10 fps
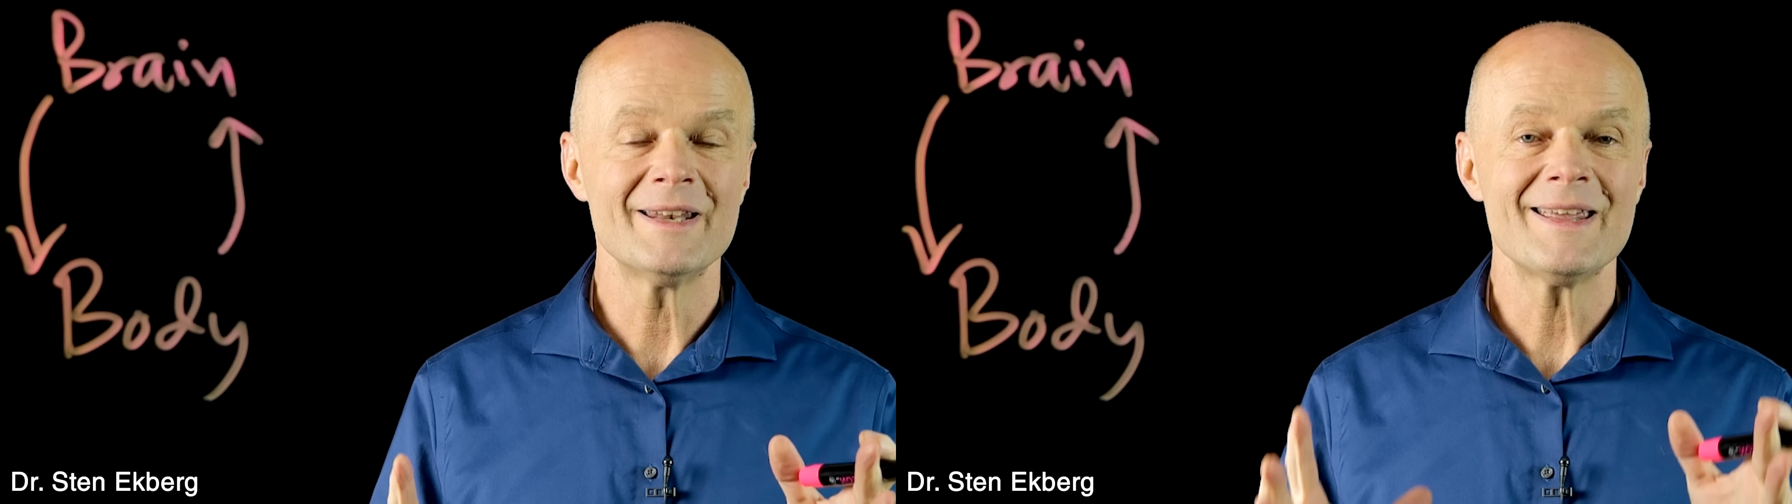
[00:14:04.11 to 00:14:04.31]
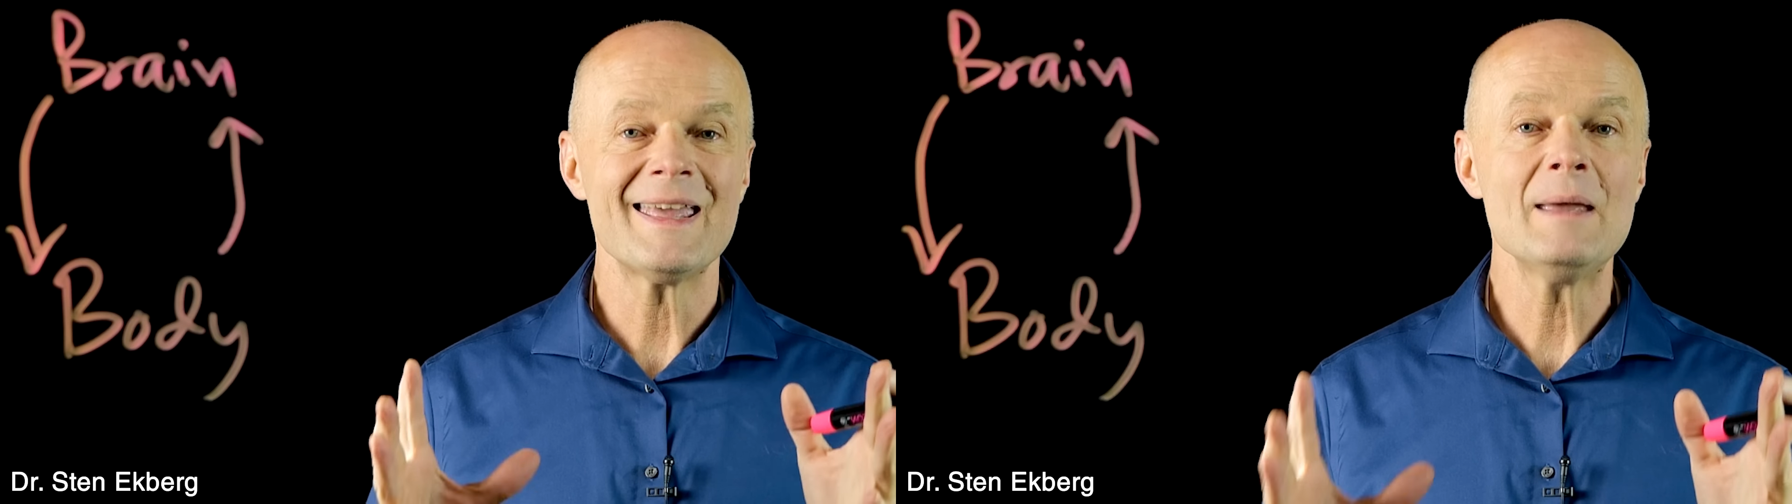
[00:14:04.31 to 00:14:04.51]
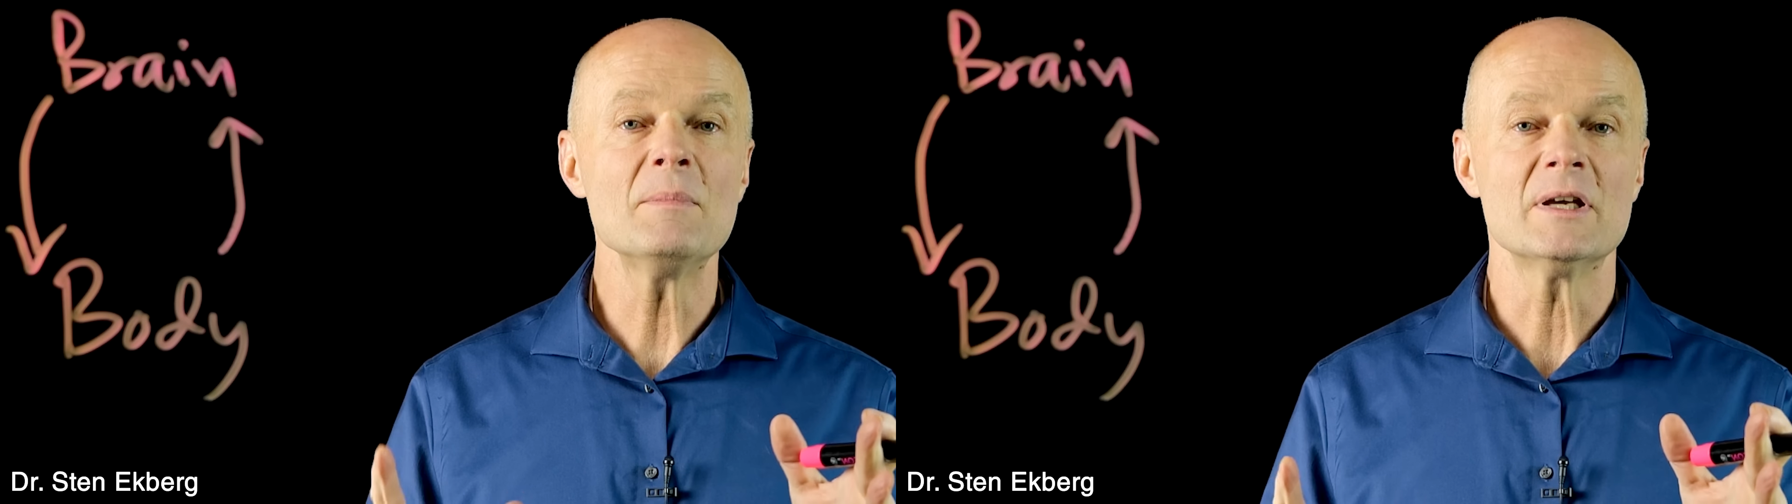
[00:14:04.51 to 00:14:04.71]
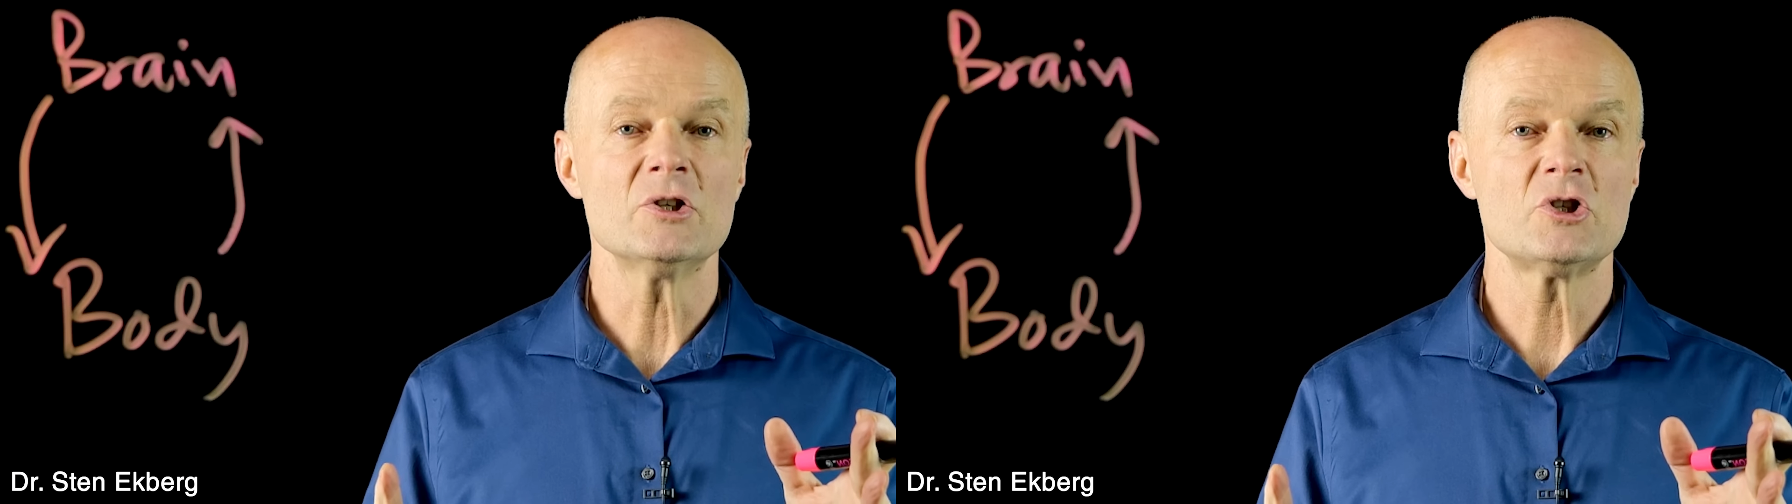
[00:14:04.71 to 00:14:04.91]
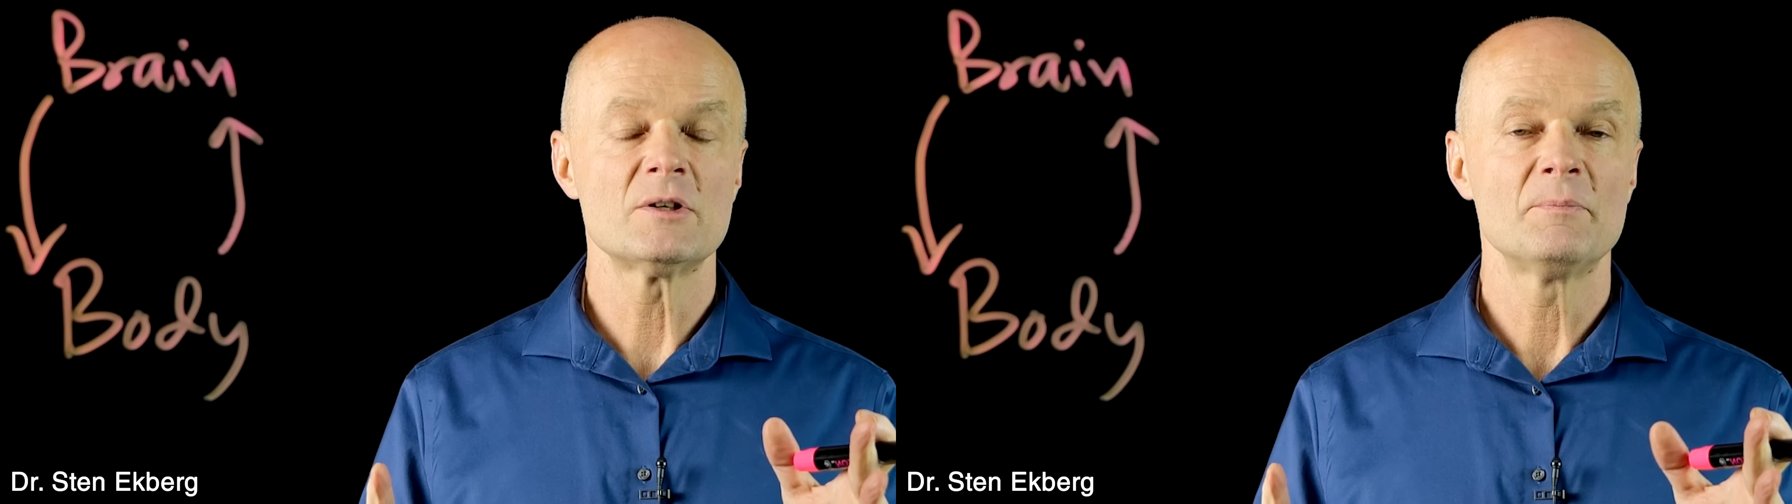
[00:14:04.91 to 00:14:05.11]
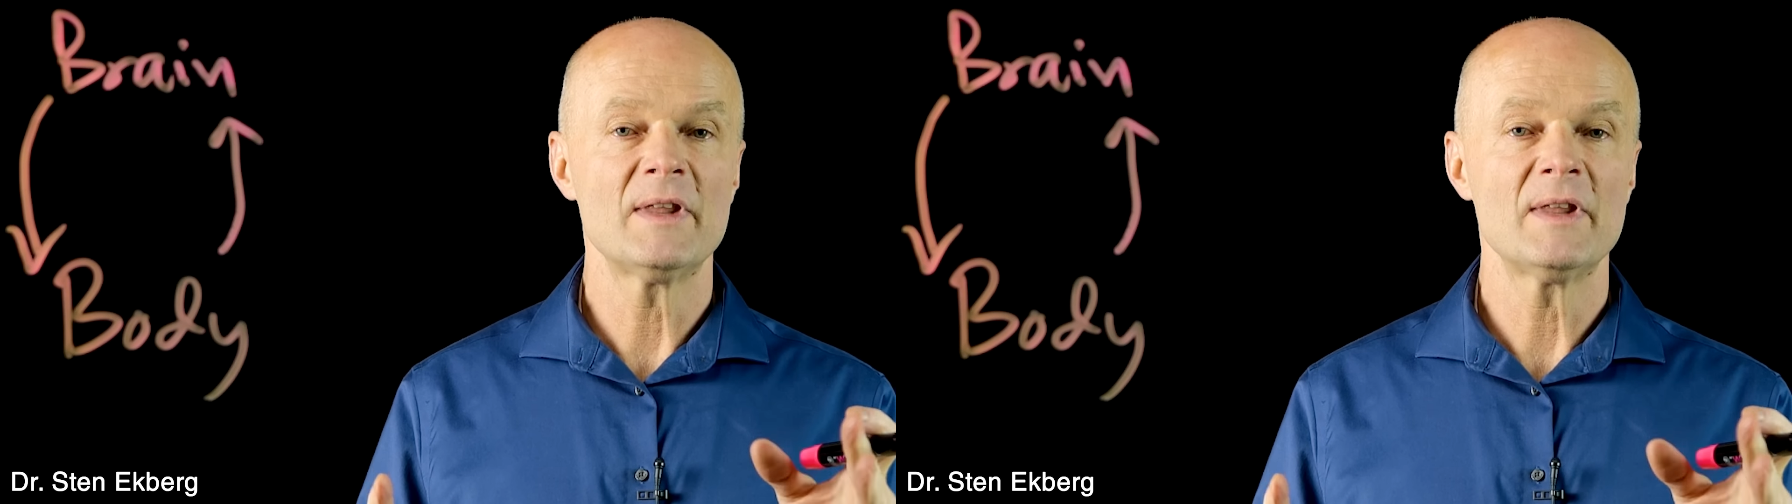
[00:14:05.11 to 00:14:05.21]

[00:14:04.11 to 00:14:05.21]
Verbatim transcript: an image